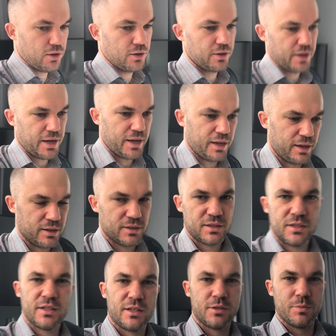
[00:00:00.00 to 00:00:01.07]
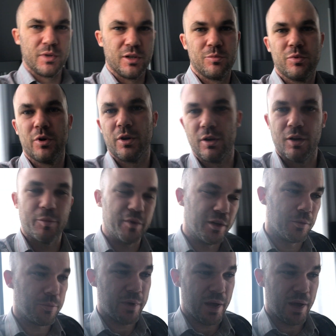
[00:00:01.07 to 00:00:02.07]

on a 6-minute per kilometer